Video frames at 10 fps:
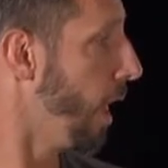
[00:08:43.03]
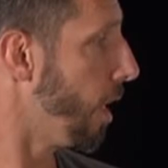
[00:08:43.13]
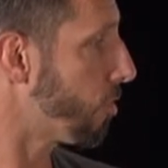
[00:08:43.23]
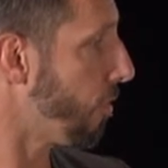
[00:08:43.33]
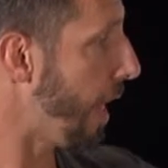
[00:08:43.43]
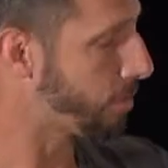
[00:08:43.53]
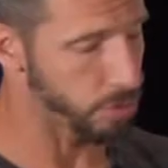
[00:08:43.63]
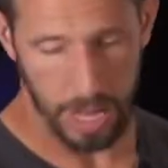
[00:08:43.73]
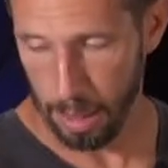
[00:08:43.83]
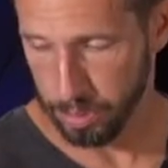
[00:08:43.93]
And so that's
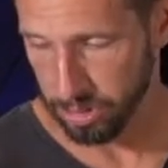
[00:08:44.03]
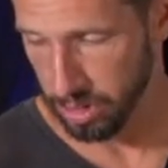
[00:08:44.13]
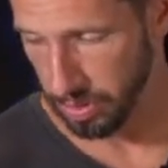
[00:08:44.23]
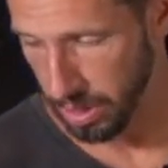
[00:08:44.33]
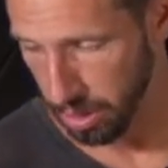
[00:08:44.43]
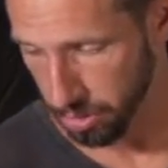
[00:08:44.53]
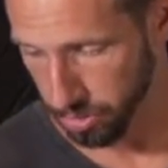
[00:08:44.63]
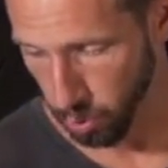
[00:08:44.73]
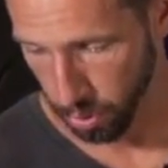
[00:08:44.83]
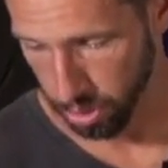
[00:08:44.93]
what happens in the
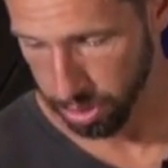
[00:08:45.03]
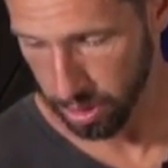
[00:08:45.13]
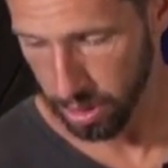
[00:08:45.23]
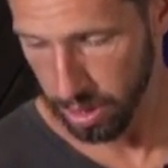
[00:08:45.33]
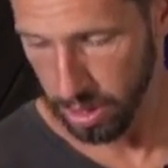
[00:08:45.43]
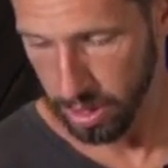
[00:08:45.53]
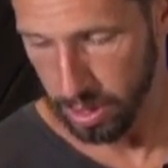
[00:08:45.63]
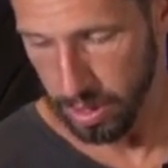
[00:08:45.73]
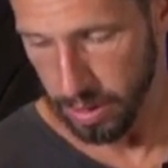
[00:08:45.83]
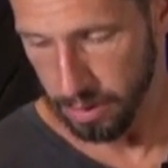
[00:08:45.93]
fourth
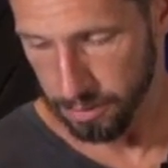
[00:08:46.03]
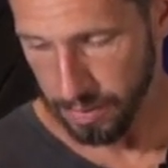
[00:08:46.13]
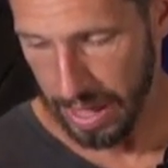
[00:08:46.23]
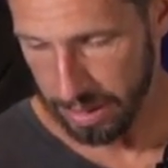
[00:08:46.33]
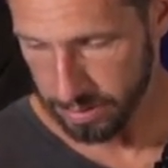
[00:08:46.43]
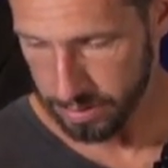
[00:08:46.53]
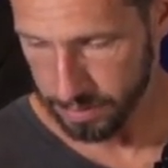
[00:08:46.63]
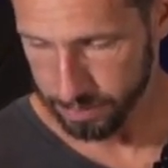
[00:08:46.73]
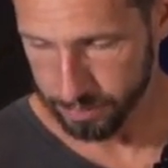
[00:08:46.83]
phase.